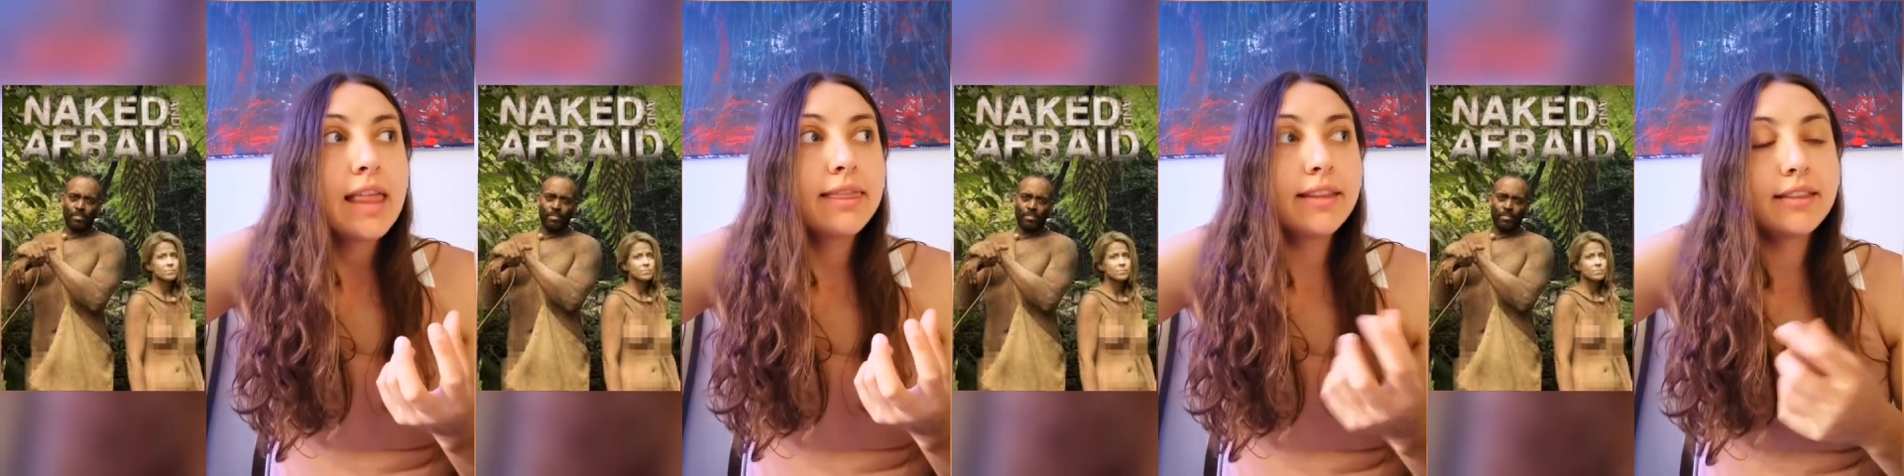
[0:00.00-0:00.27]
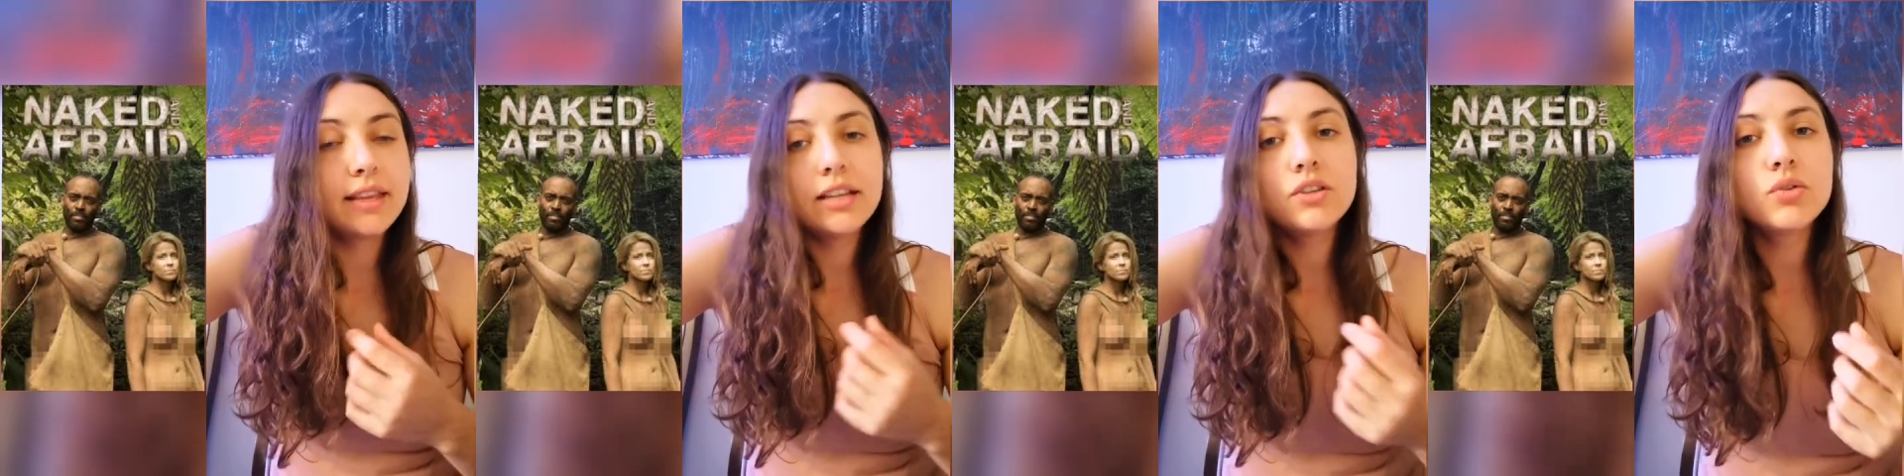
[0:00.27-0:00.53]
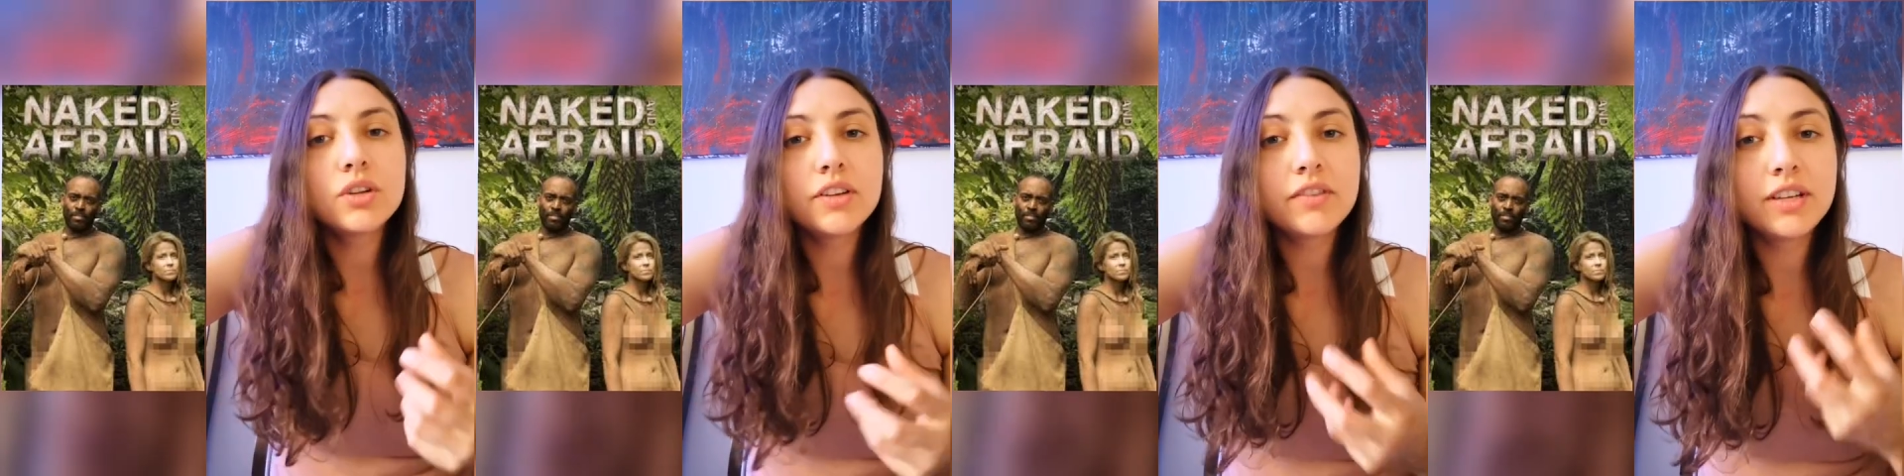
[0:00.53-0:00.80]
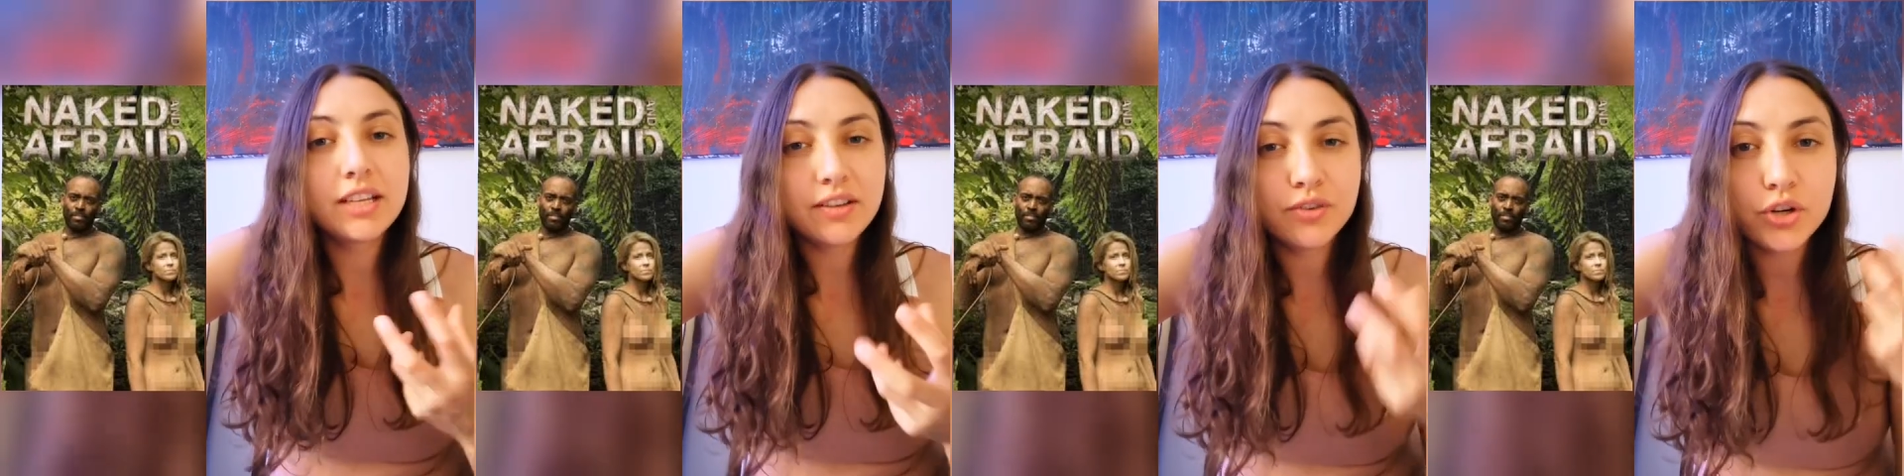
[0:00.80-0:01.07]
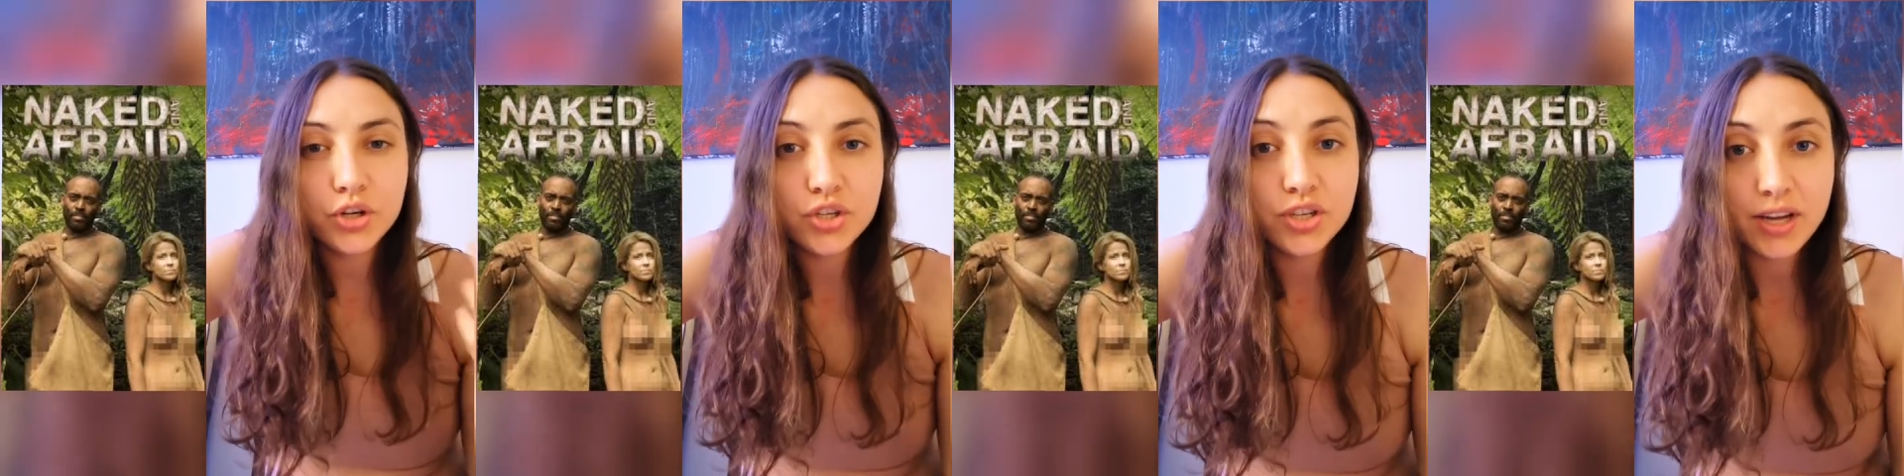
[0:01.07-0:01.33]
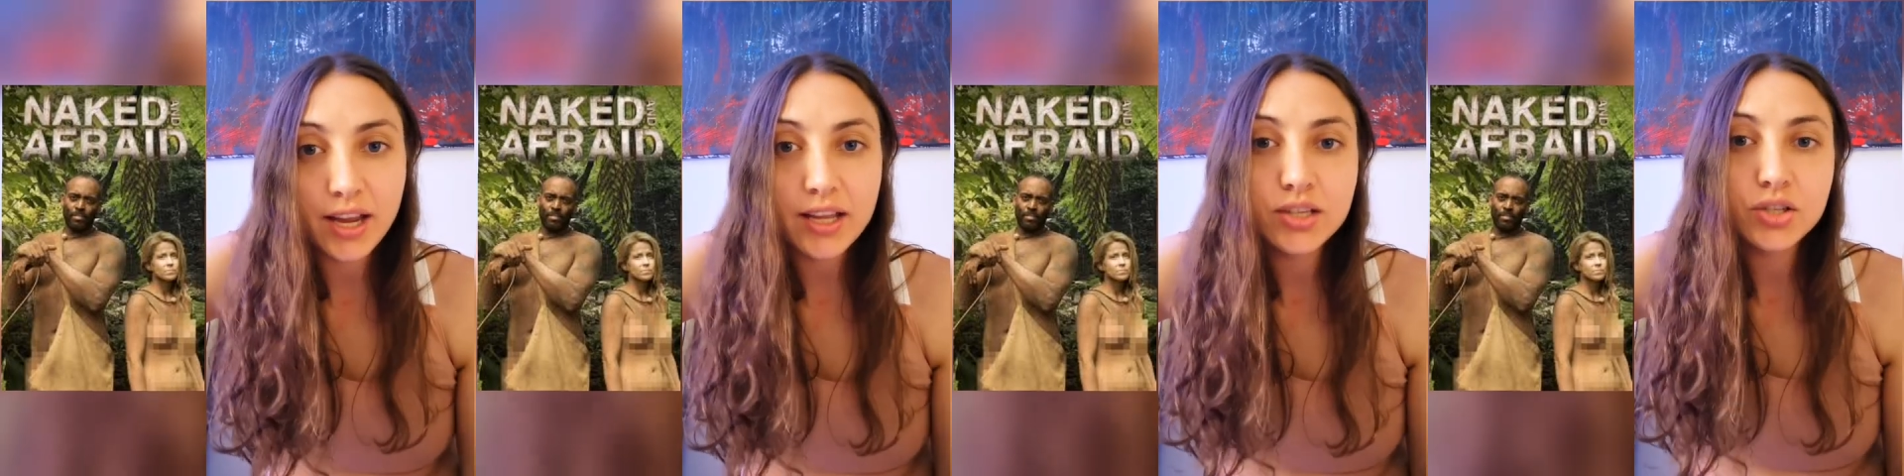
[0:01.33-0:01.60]
that they don't even give her a
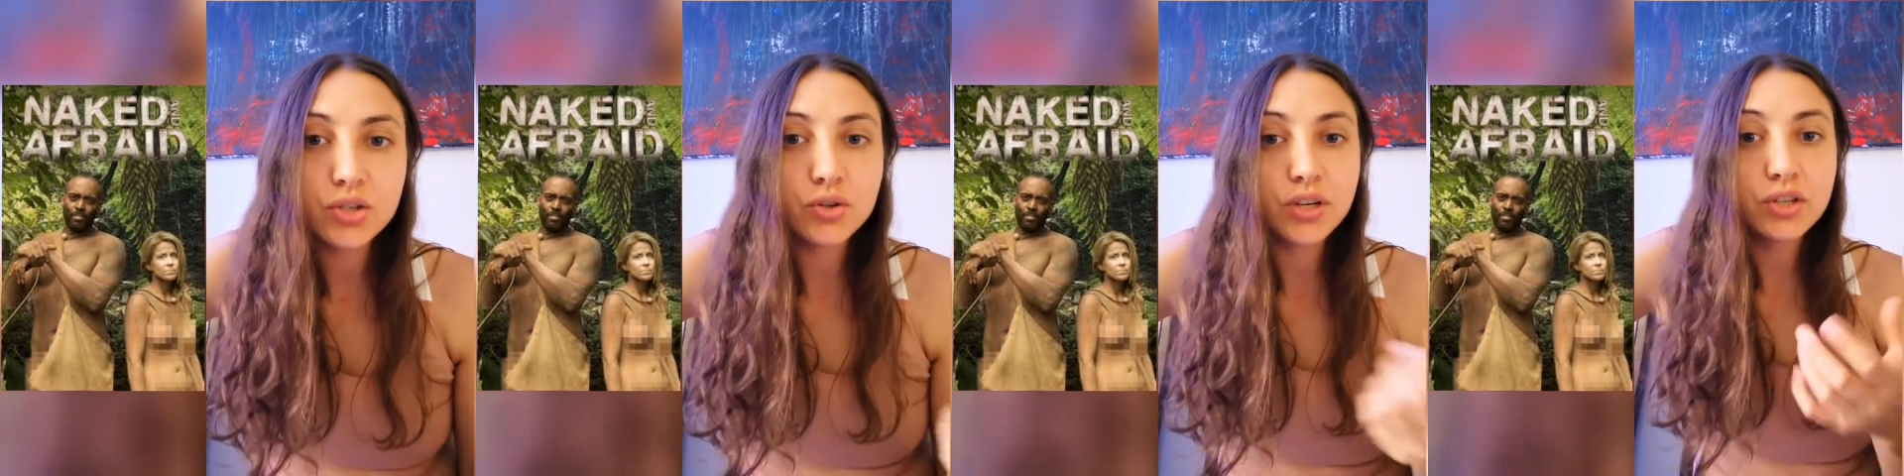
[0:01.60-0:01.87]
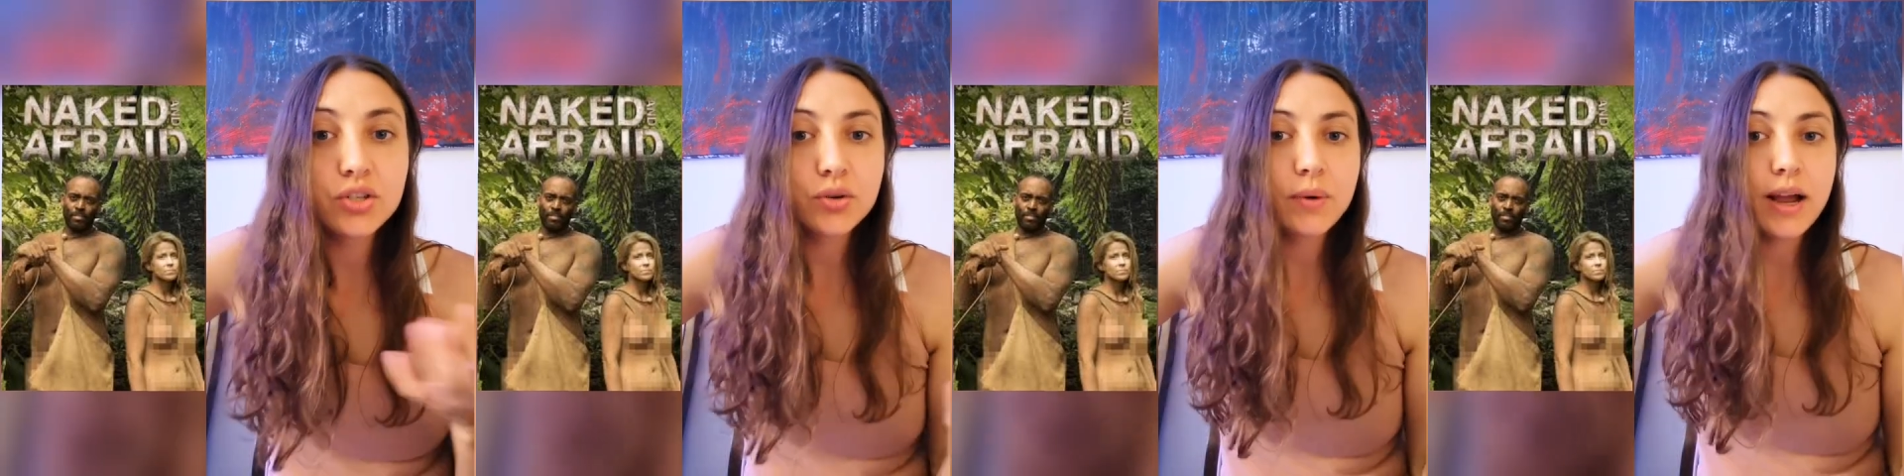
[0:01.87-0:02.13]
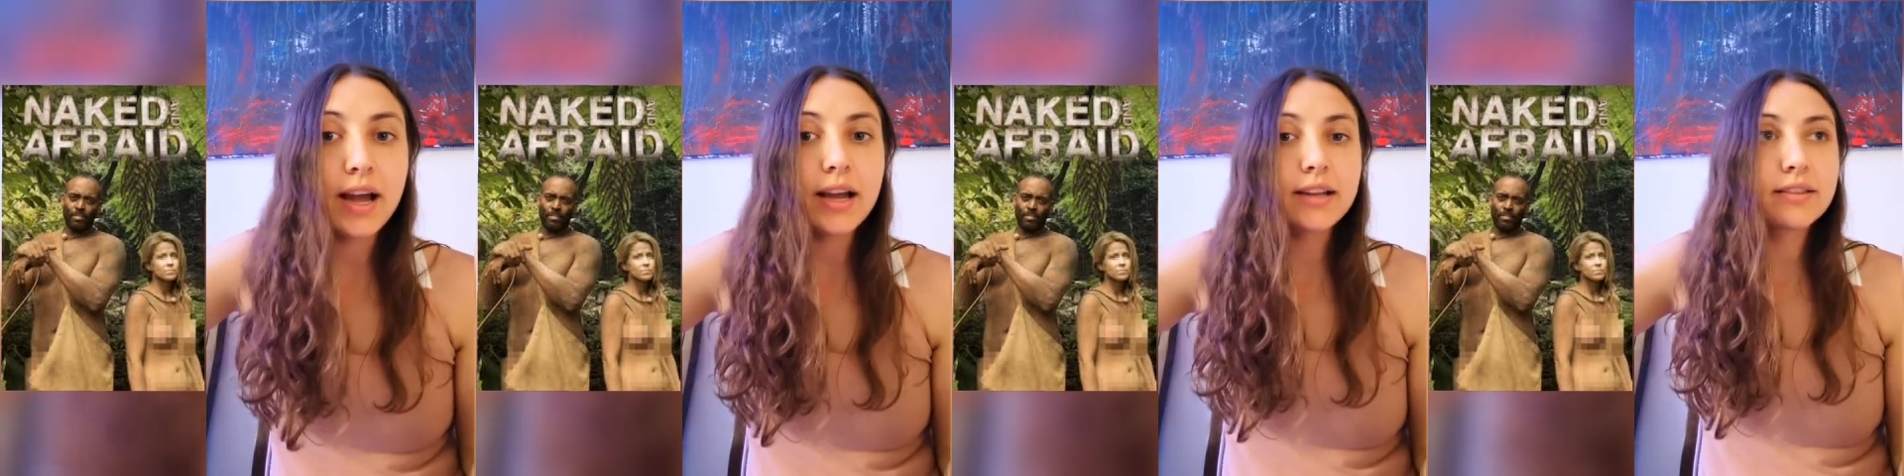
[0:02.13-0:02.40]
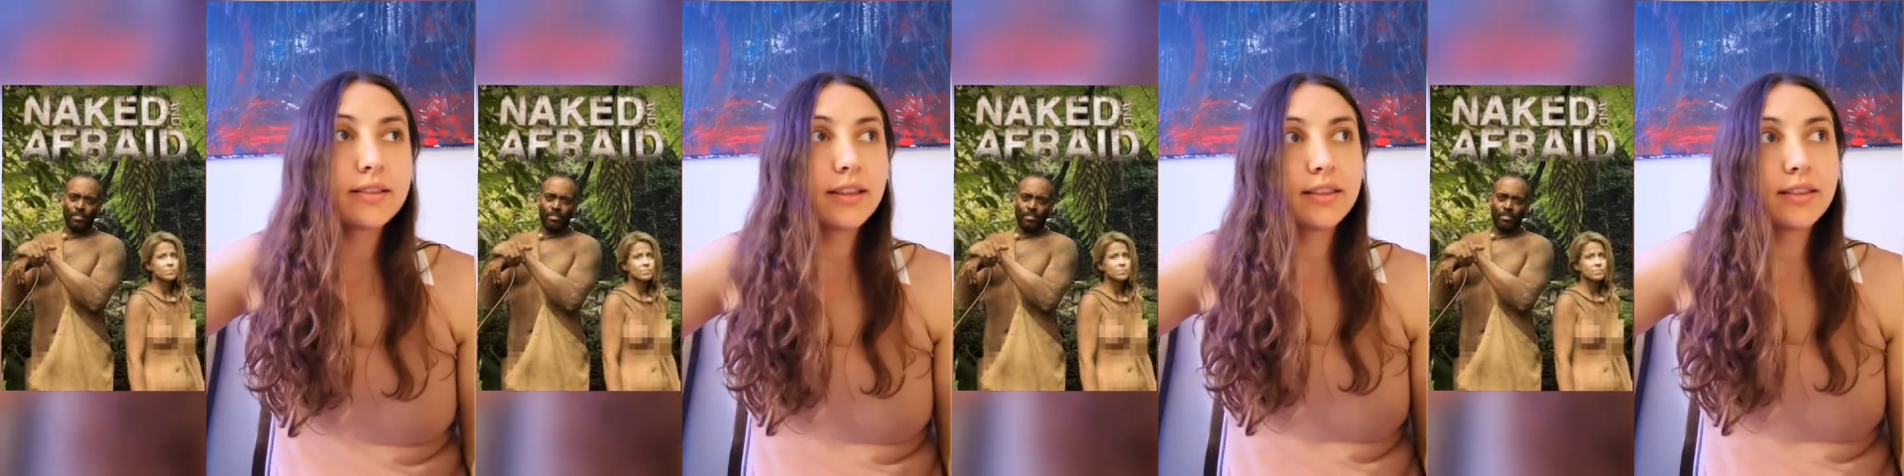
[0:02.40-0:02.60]
chance to interact,